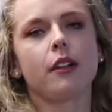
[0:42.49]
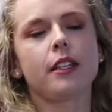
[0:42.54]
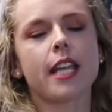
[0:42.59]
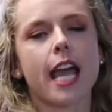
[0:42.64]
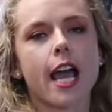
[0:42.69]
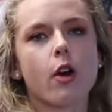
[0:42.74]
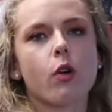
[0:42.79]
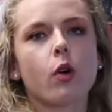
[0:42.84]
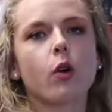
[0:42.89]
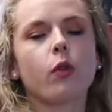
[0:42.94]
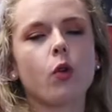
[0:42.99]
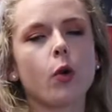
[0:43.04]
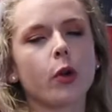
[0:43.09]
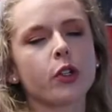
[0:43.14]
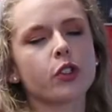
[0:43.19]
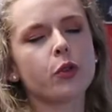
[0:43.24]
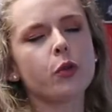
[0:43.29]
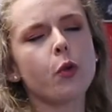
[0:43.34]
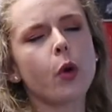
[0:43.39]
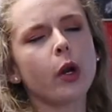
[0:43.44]
Now, of
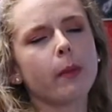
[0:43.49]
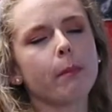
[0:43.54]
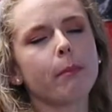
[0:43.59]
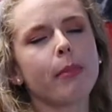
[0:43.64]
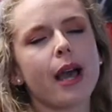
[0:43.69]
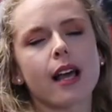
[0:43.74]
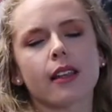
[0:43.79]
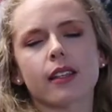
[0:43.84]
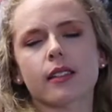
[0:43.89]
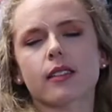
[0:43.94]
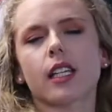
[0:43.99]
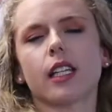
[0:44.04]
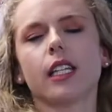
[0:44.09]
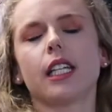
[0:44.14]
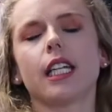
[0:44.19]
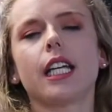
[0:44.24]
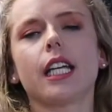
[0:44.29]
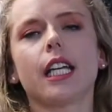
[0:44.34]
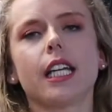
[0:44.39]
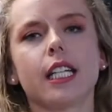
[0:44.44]
course, you want balance
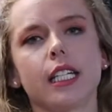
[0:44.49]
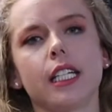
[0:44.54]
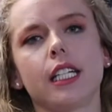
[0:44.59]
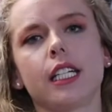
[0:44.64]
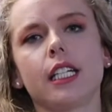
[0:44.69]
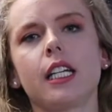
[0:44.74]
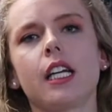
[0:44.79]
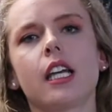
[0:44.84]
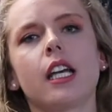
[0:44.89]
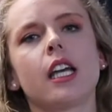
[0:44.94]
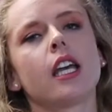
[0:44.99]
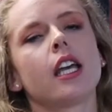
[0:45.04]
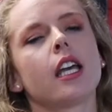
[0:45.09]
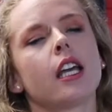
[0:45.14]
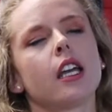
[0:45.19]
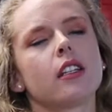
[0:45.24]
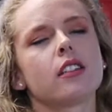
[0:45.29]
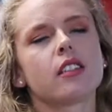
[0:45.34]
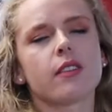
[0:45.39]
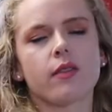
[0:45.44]
in any
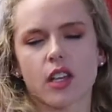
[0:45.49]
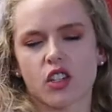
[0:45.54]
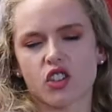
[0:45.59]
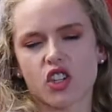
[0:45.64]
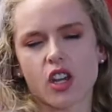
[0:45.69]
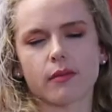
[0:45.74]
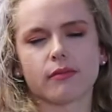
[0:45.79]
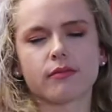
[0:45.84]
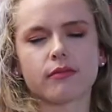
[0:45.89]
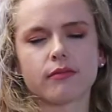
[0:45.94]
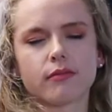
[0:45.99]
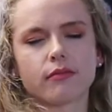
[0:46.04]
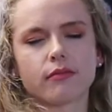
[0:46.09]
division.